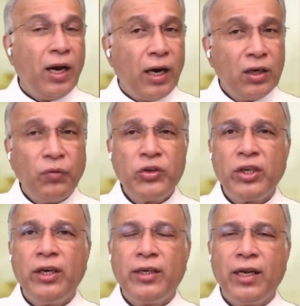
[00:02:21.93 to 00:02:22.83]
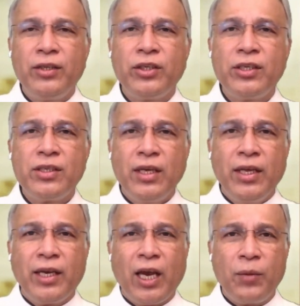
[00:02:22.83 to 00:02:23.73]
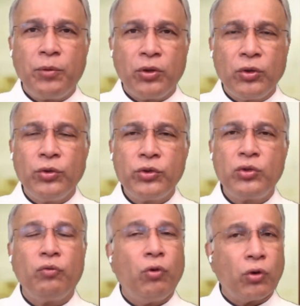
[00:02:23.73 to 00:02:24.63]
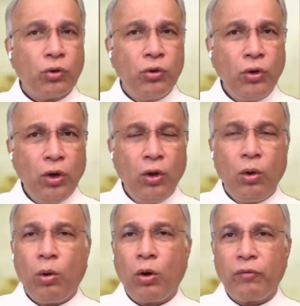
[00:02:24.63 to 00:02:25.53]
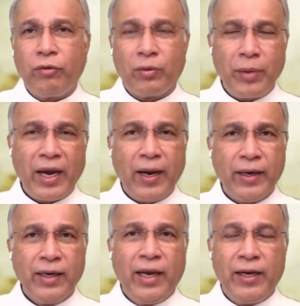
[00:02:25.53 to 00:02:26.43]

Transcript: Artificial intelligence can be used for good or for bad.